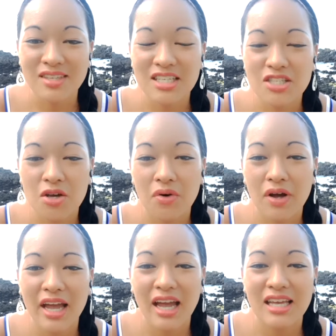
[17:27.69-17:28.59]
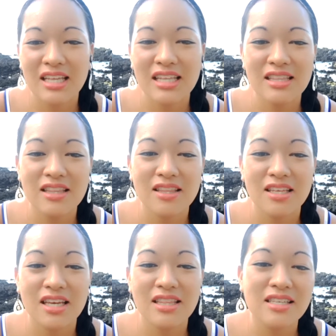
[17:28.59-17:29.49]
So in
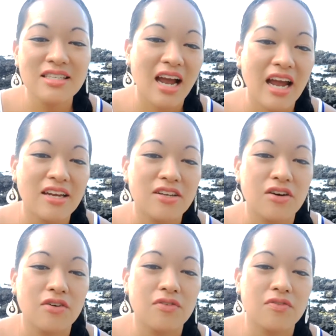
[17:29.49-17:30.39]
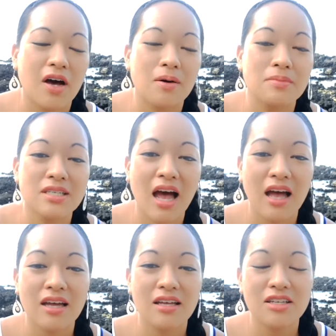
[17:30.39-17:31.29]
this kind of
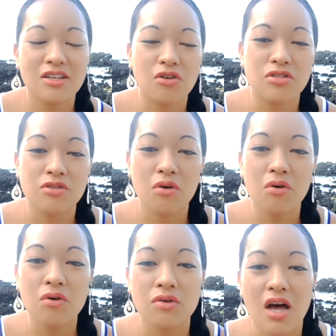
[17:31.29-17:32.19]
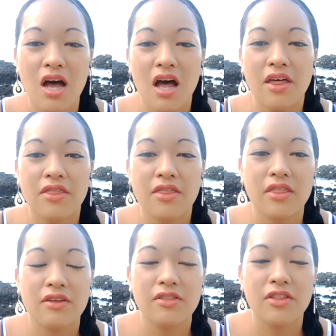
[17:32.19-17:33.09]
soul
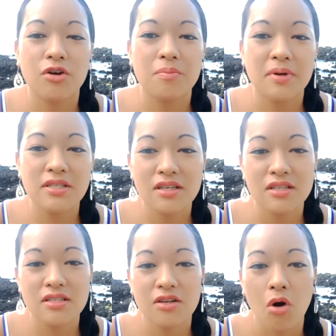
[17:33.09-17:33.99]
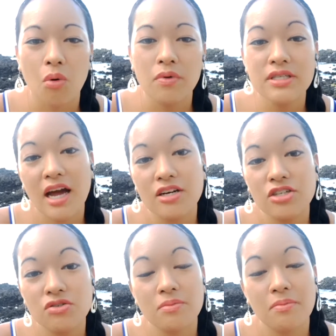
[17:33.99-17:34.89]
in their business, they're always
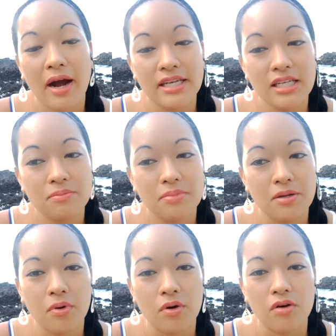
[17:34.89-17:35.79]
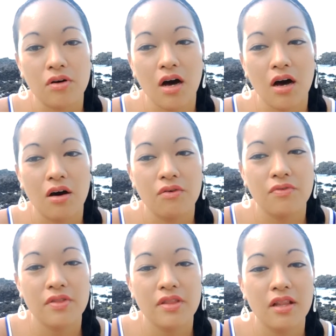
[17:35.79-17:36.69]
actually reminding people of
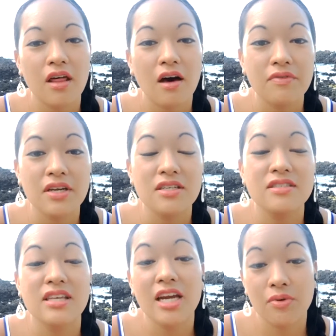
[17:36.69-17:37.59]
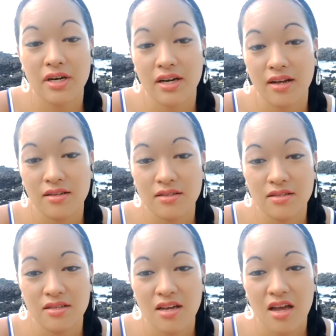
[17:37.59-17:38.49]
the loving sacredness
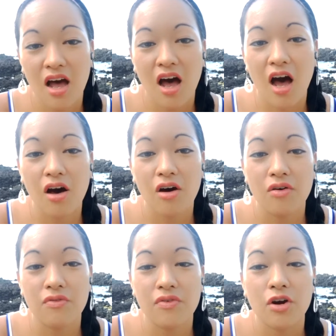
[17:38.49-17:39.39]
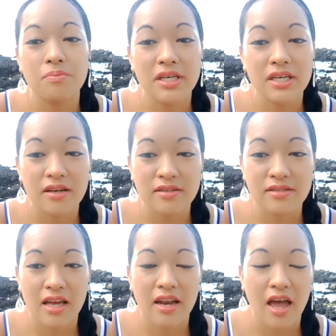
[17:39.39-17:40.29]
of their beings,
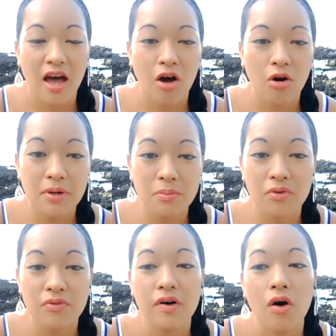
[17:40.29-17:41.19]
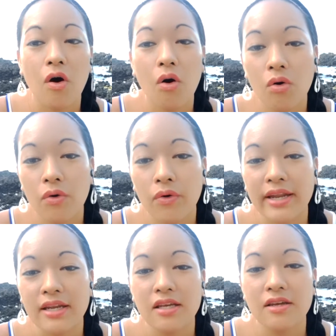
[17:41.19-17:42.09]
and help people feel whole,
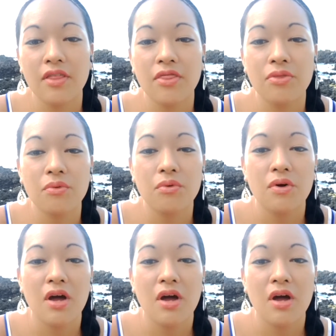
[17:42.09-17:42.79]
and even through